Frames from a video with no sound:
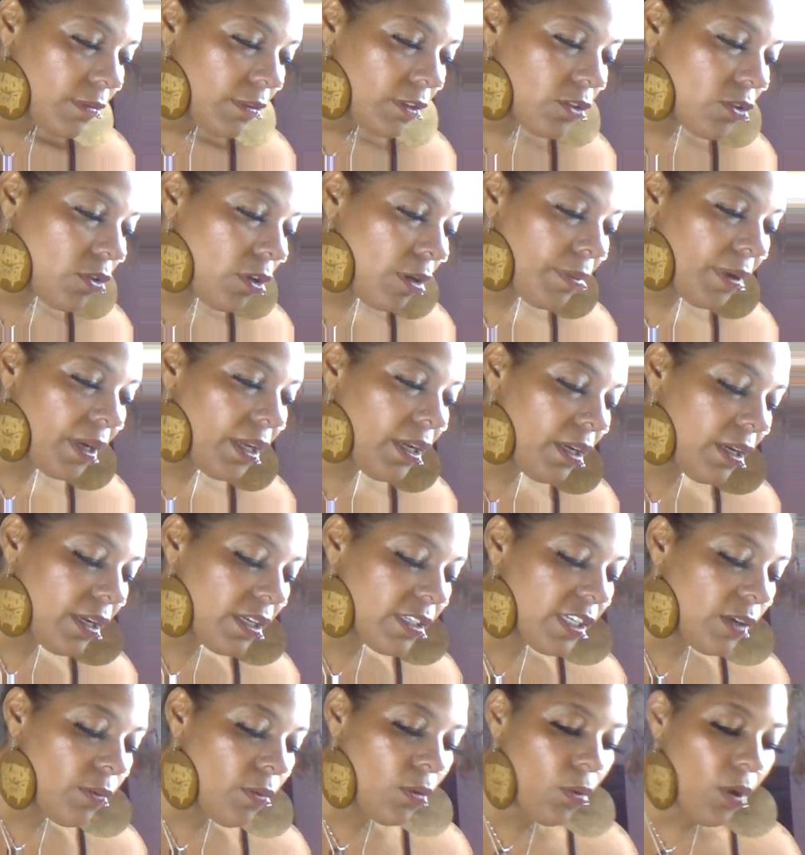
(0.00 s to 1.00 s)
So I'm getting that
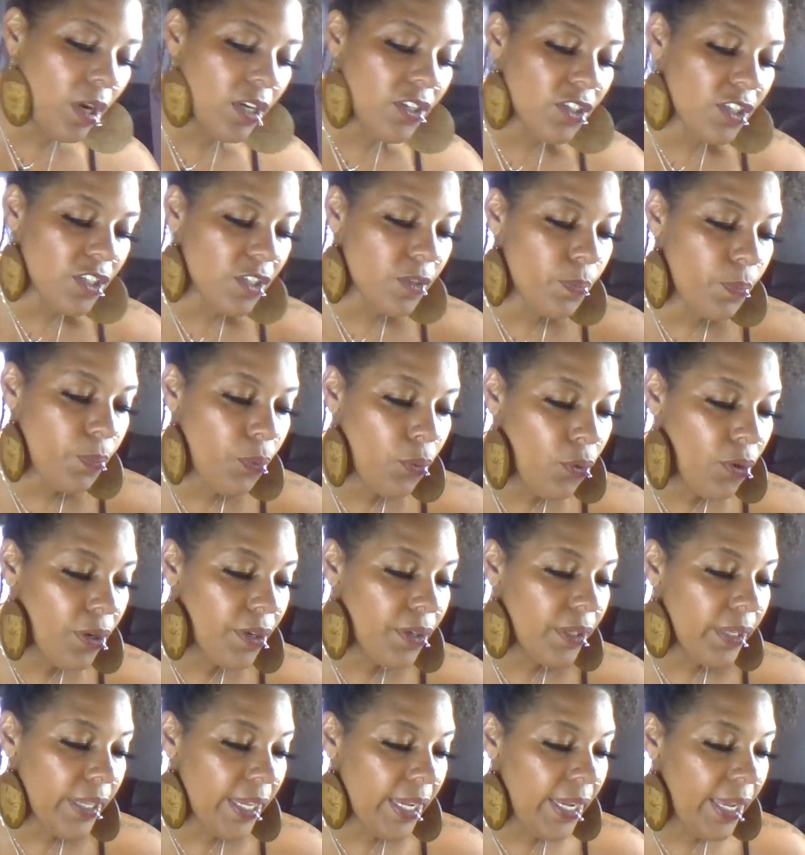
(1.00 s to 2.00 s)
someone watches
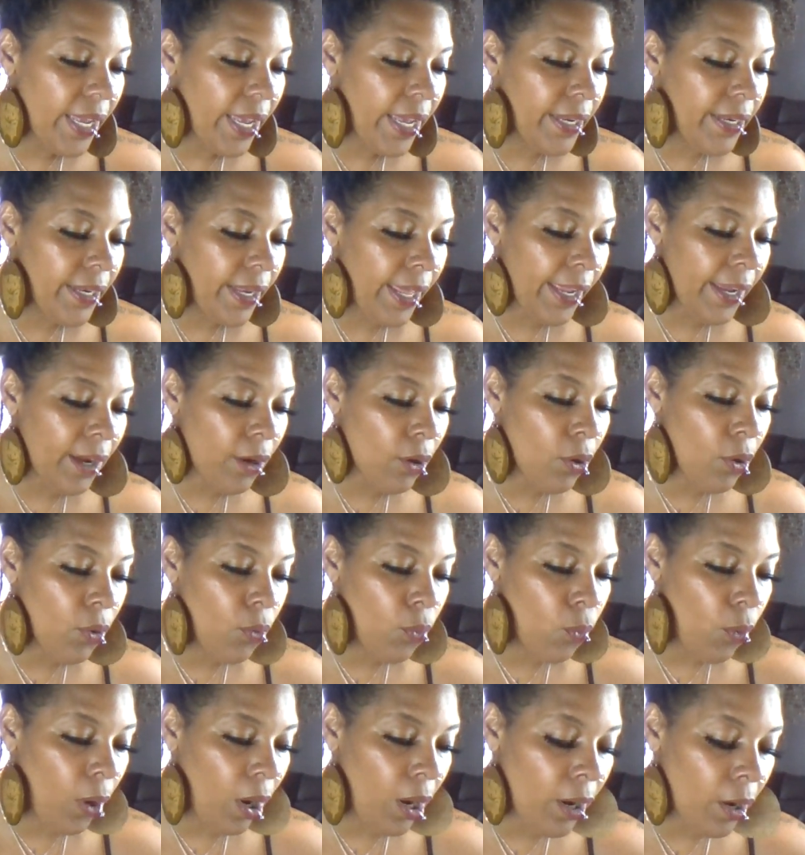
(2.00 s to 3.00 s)
porn late at night
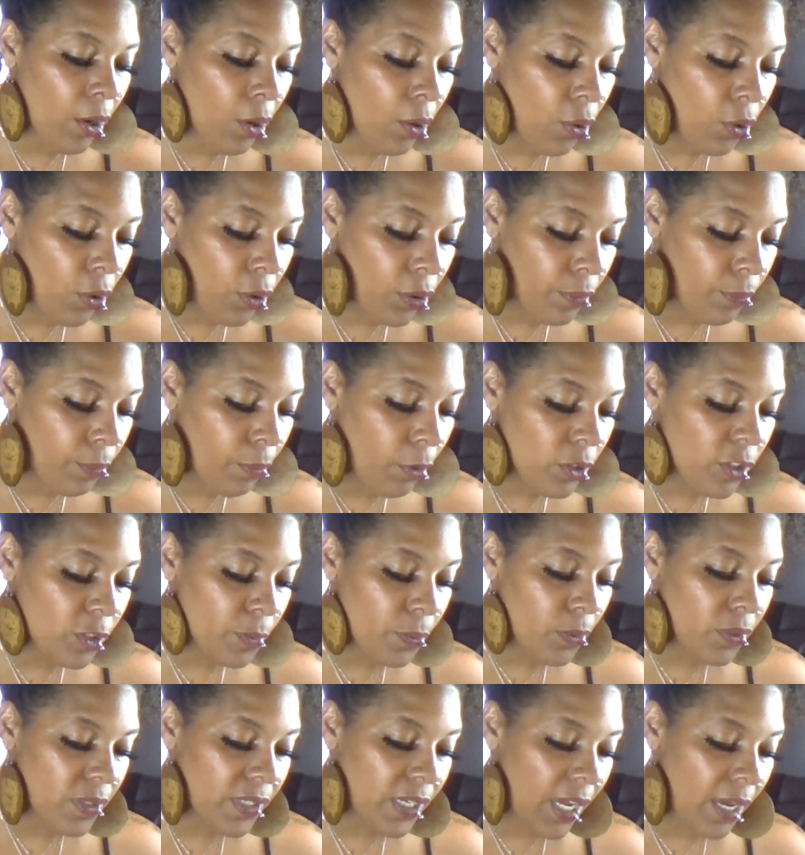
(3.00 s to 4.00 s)
or uh, or
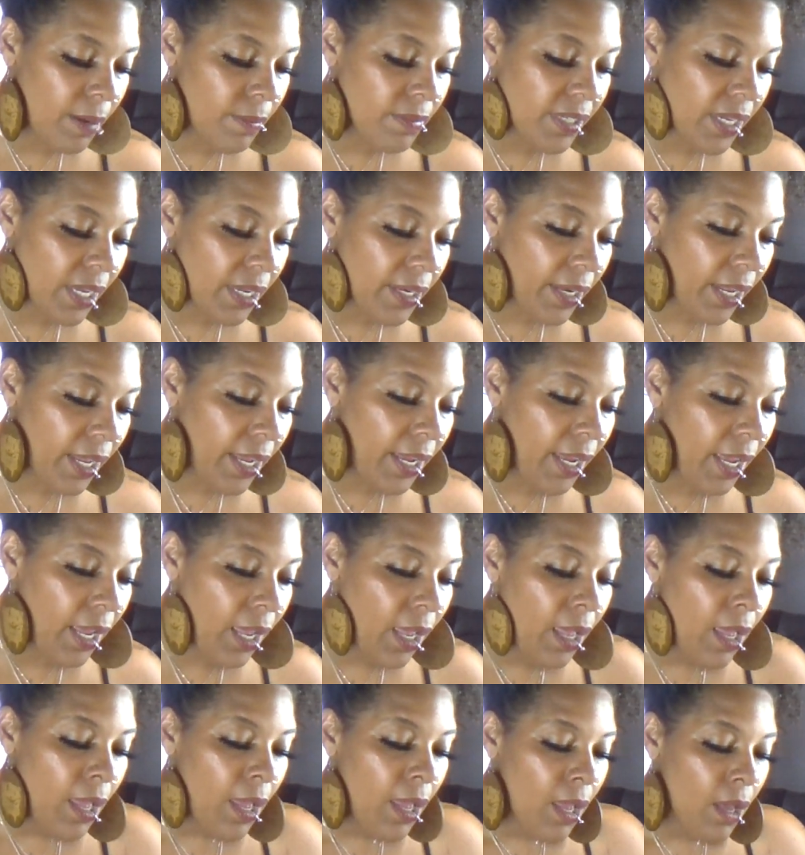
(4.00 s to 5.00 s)
multiple times at night.
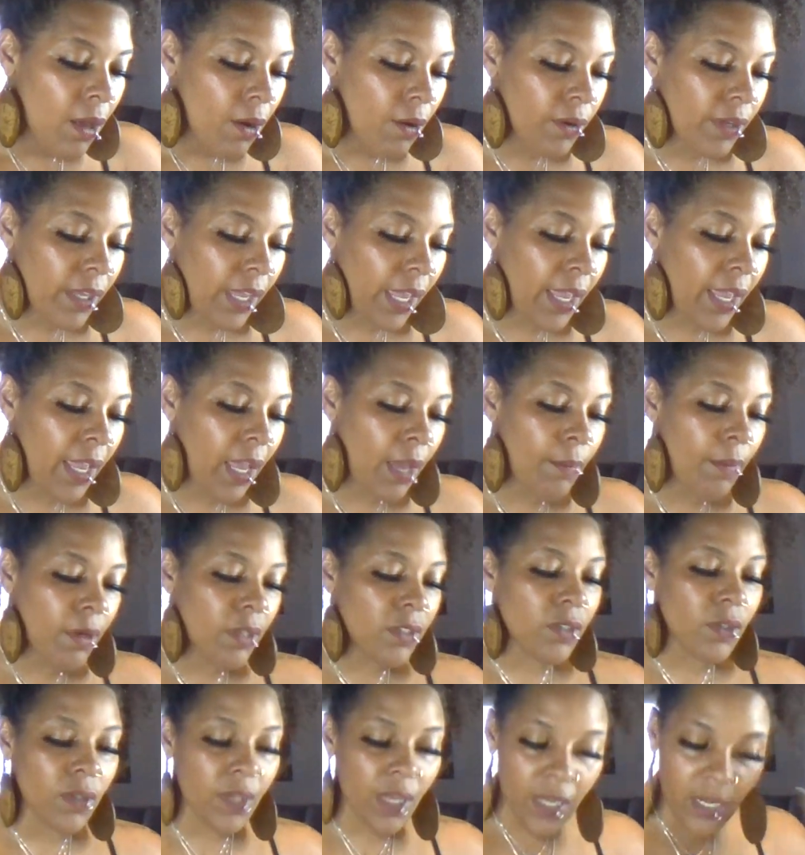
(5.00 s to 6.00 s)
Okay, I'm
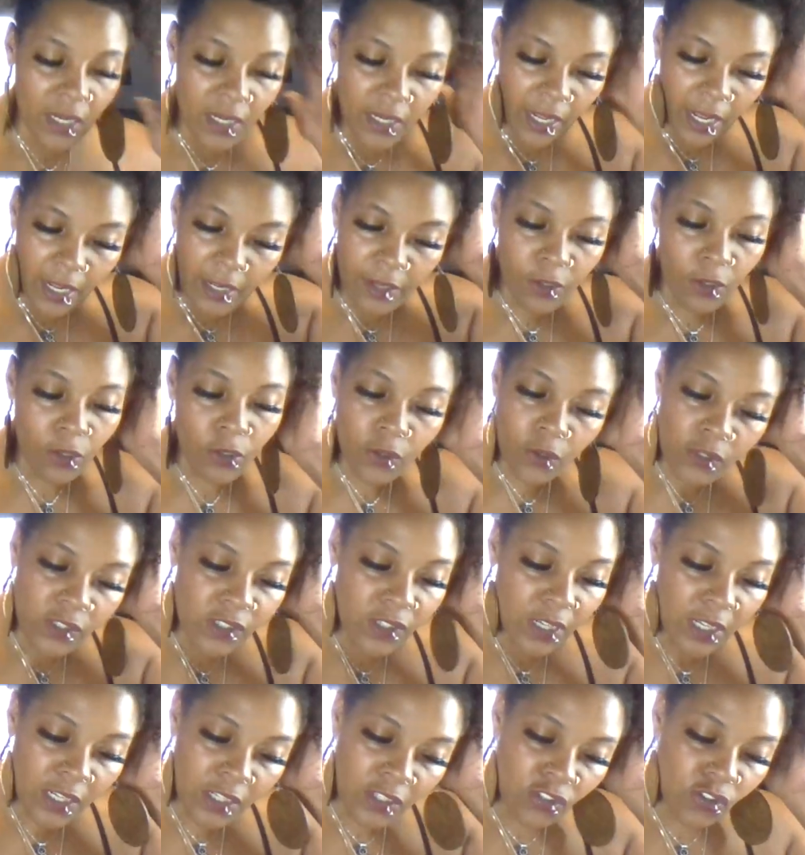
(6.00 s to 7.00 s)
also getting that you used
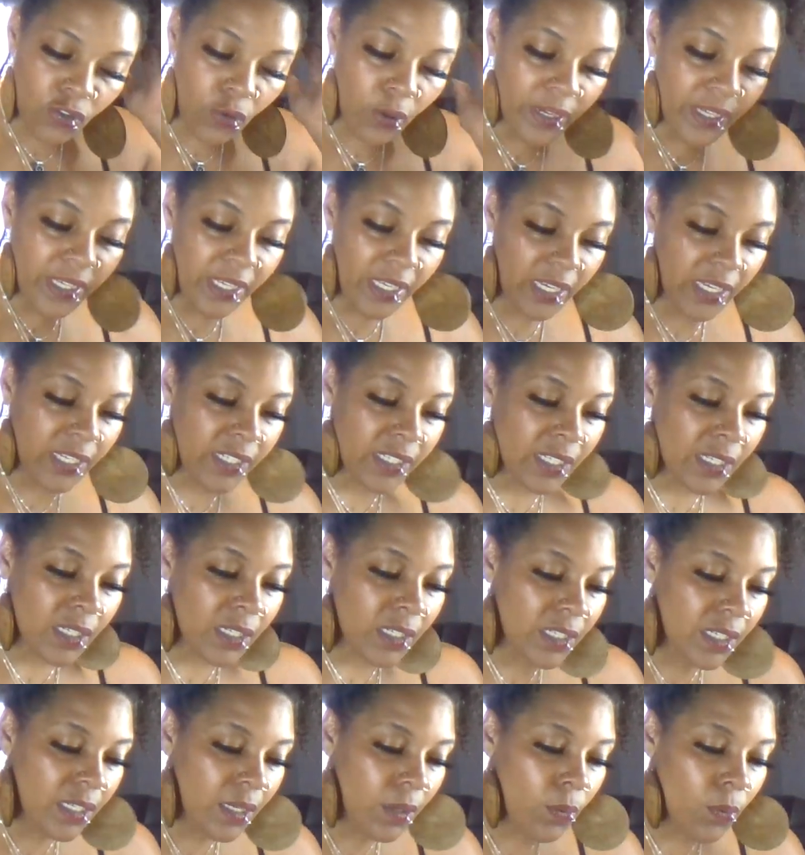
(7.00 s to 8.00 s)
to enjoy kissing
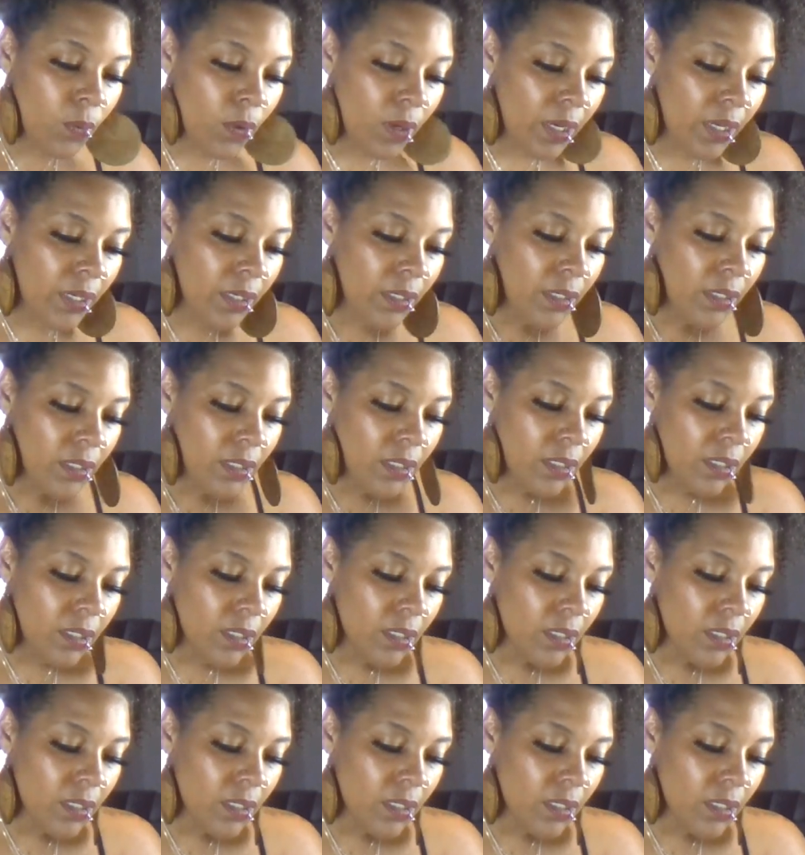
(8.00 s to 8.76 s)
someone